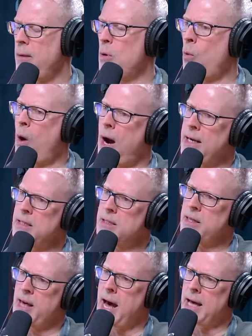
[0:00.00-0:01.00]
but why is
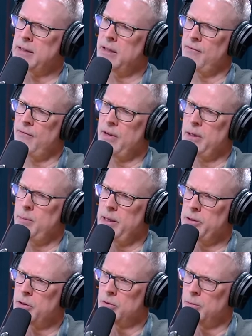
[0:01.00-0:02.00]
that the
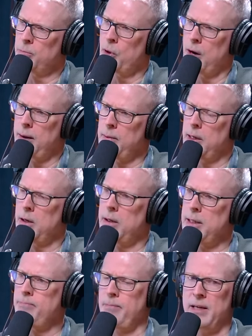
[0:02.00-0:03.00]
fundamental,
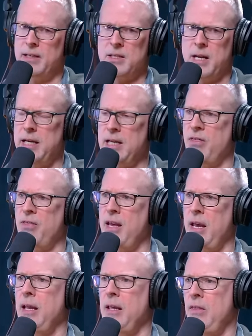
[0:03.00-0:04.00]
primary, exciting
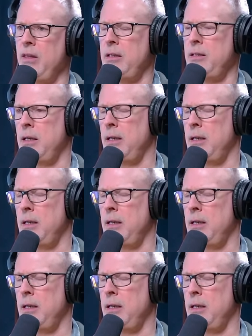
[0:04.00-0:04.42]
thing that